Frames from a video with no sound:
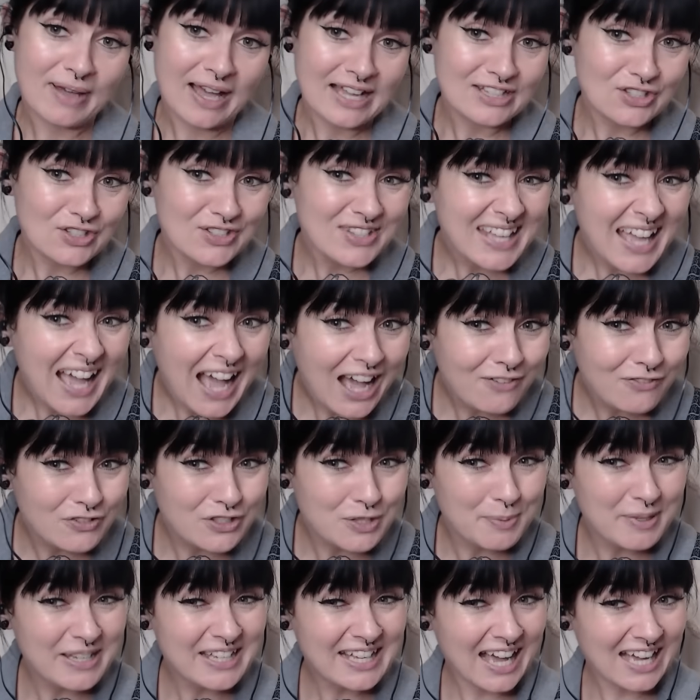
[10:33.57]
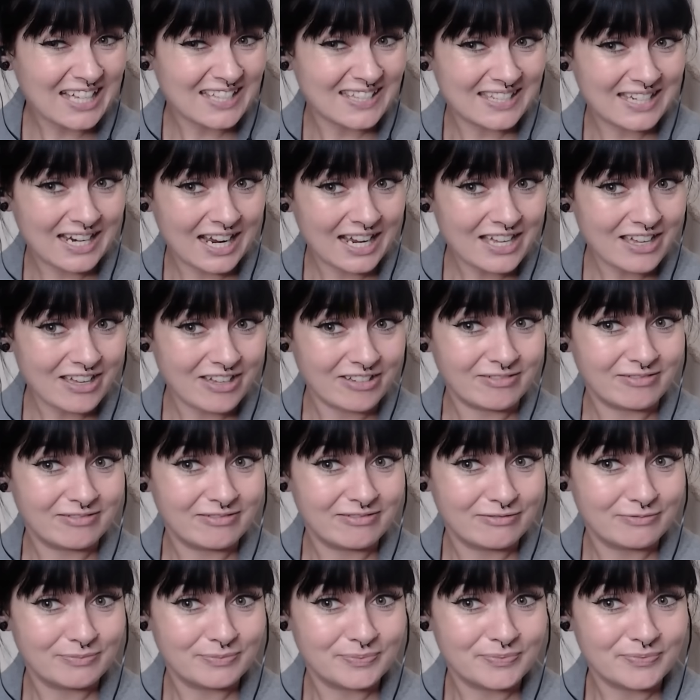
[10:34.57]
Does it have to be cast iron?
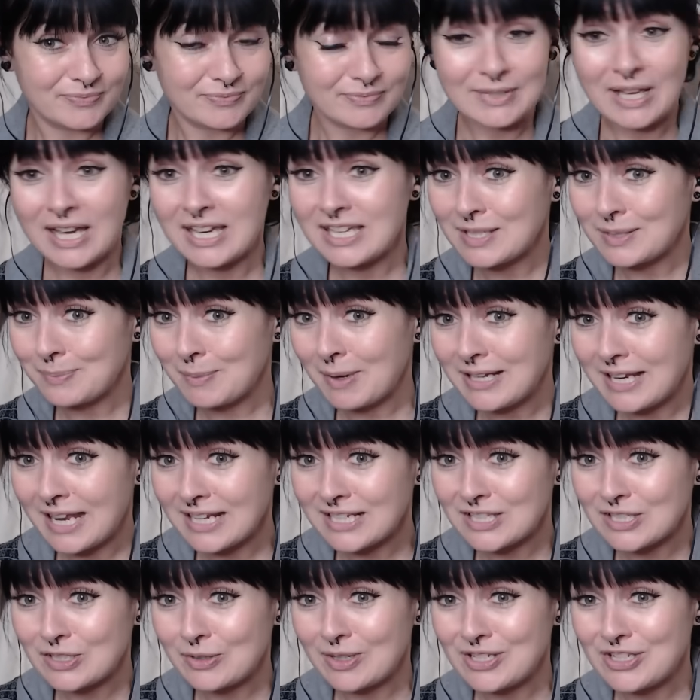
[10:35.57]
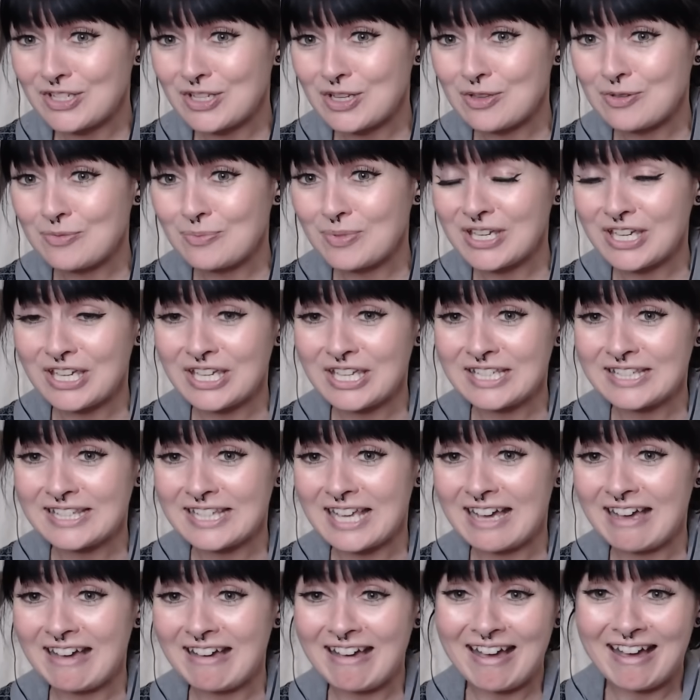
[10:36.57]
That is my next question, because
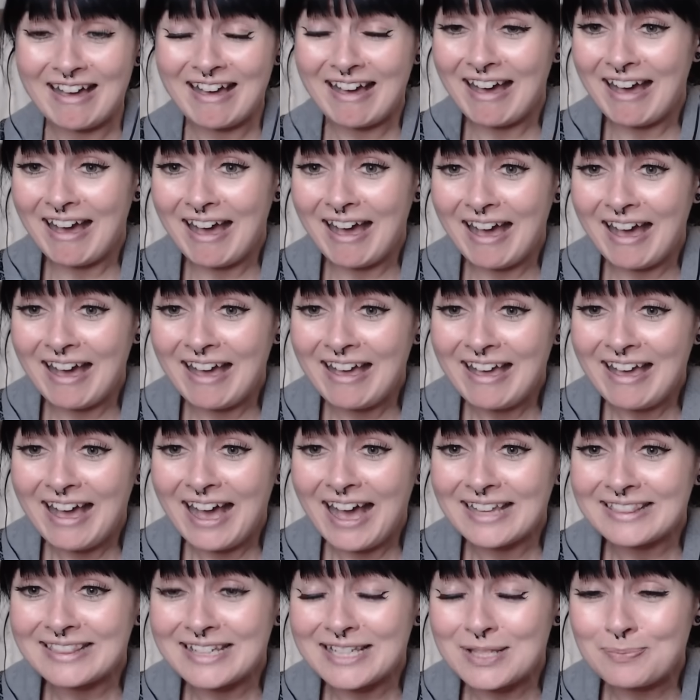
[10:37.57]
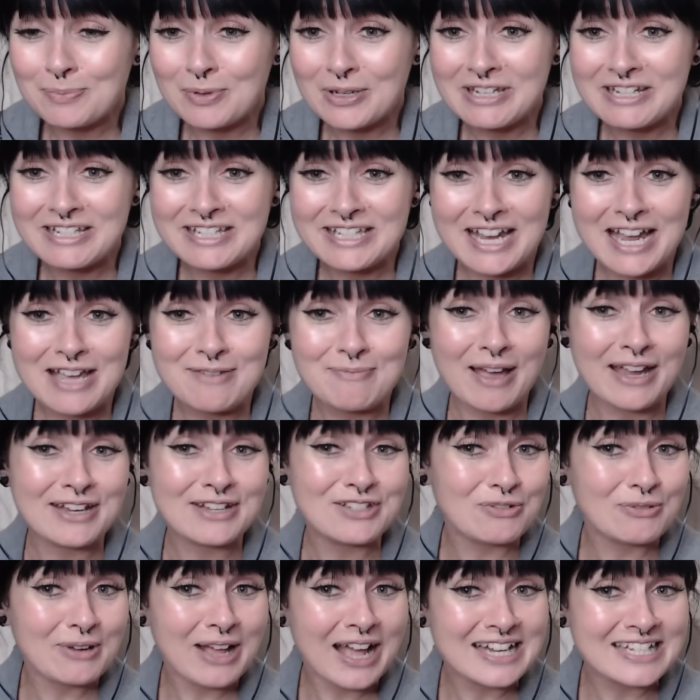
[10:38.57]
at this point in time, I
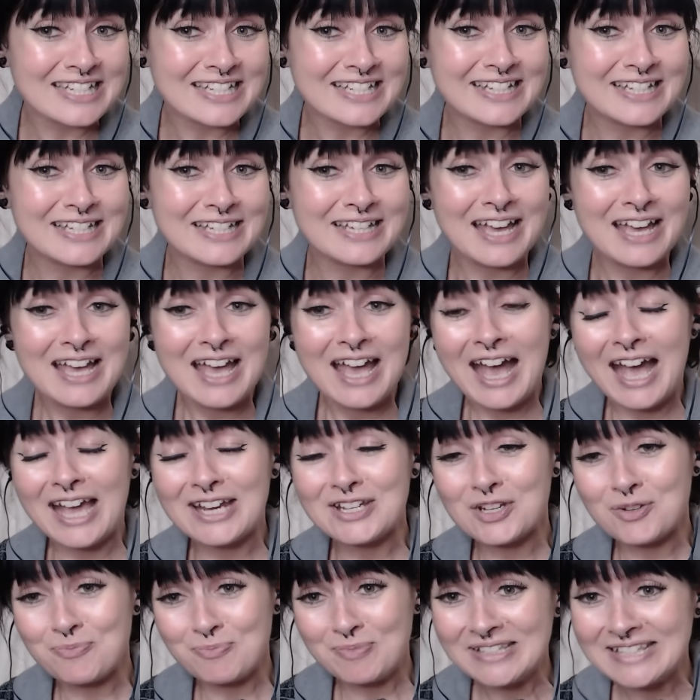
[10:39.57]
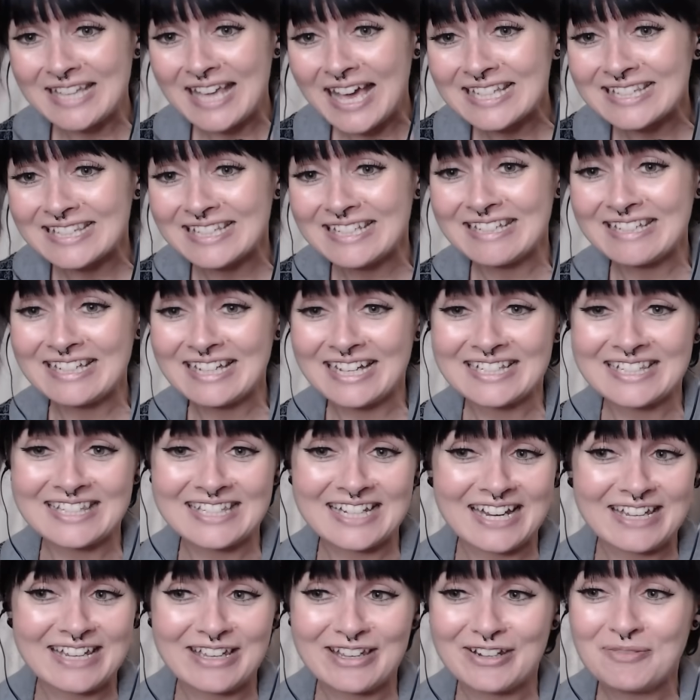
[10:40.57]
don't possess any cast
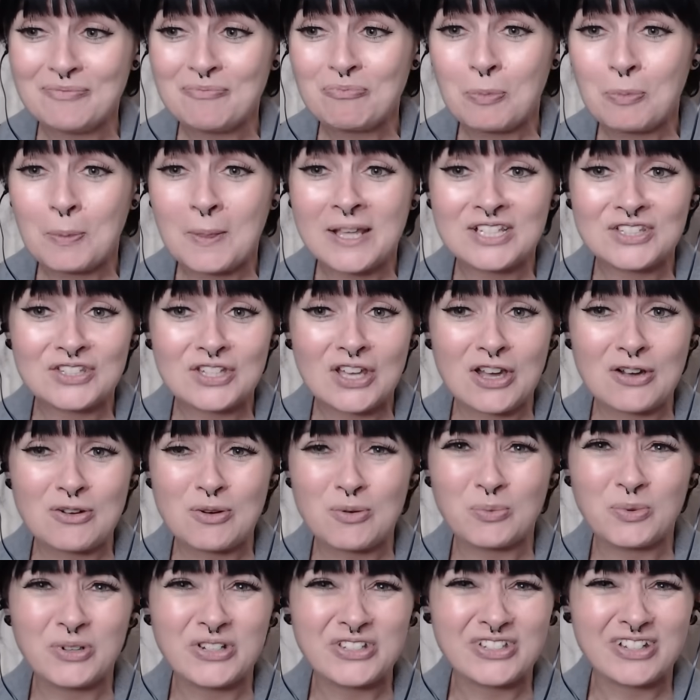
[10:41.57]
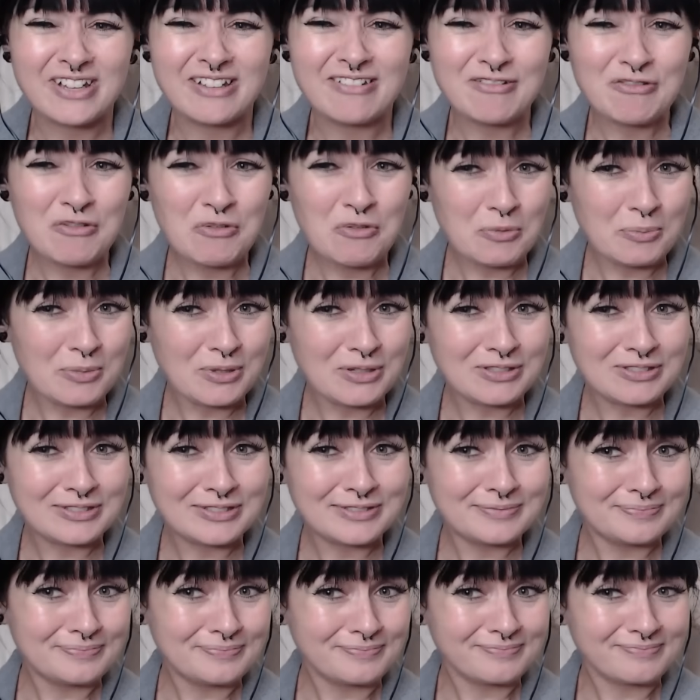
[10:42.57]
iron. So would a
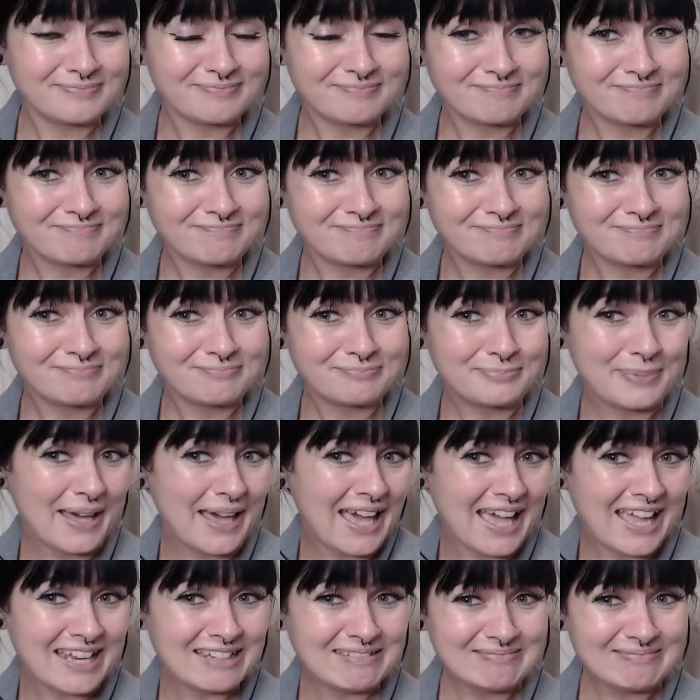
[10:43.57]
normal pan